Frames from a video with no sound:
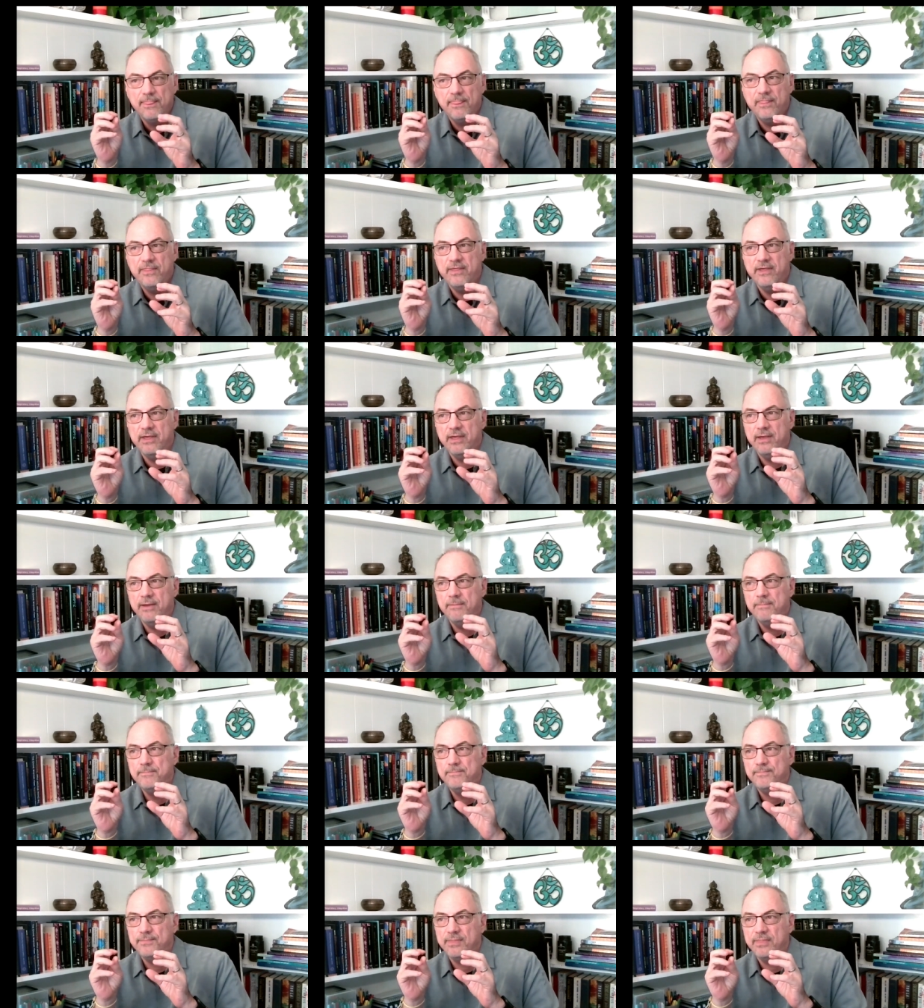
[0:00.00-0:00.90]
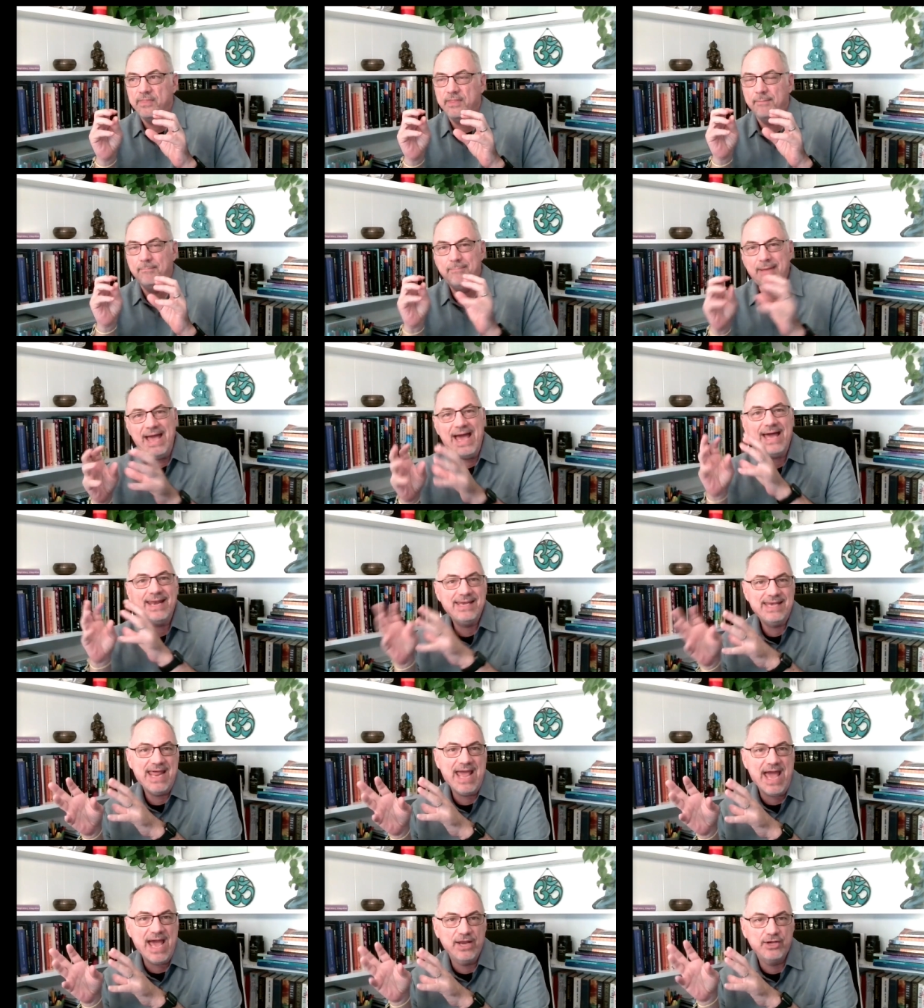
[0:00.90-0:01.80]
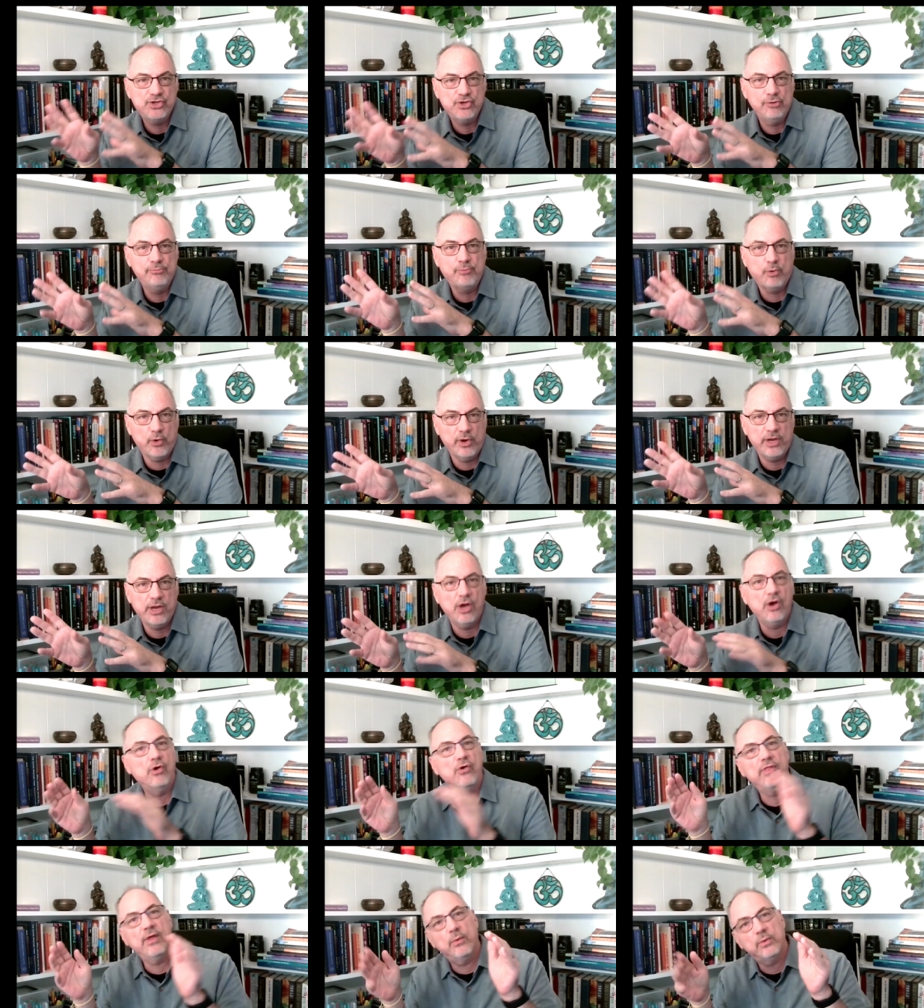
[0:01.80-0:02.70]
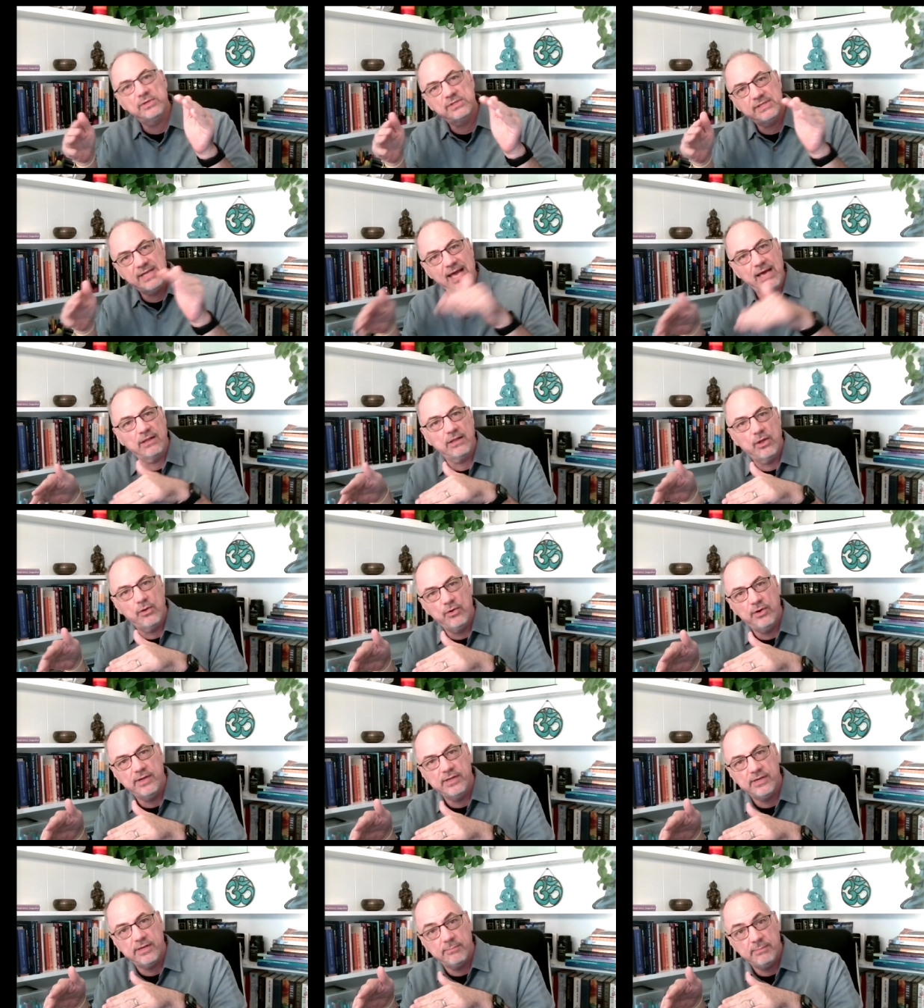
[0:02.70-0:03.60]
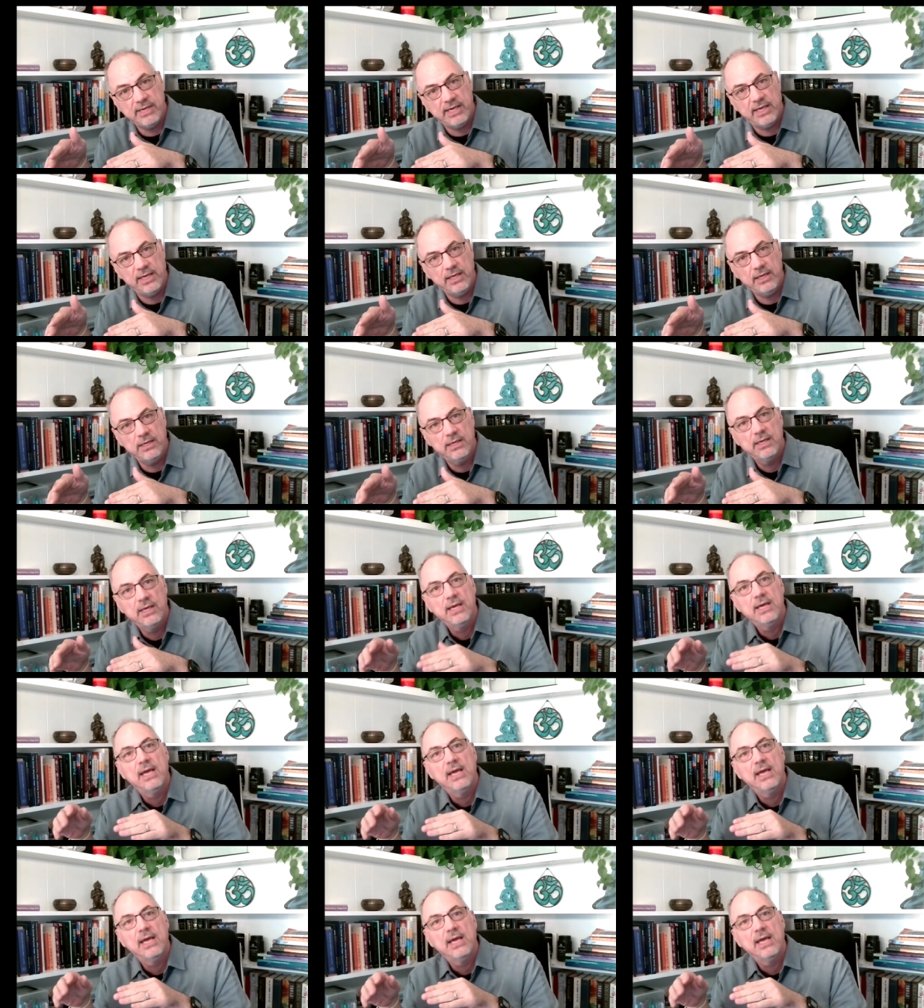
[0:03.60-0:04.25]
the the bad dad 2.0 that was downloaded into me